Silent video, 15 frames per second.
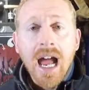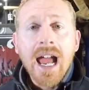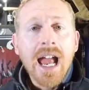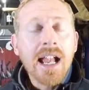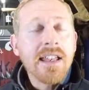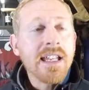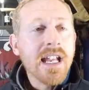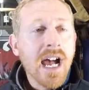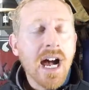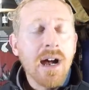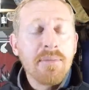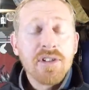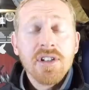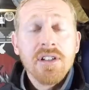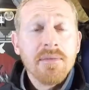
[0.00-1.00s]
I had the
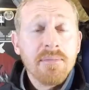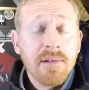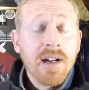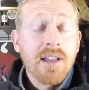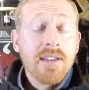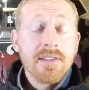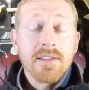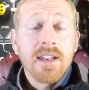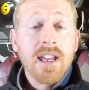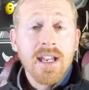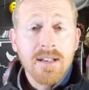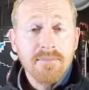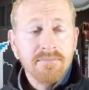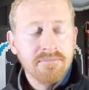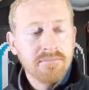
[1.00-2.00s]
option to buy this
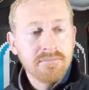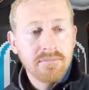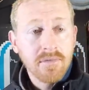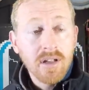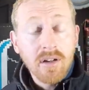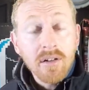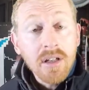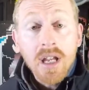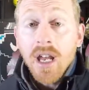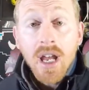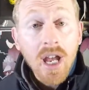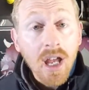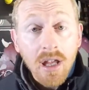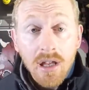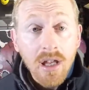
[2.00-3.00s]
game. Oh,
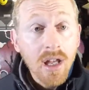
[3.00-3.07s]
yeah.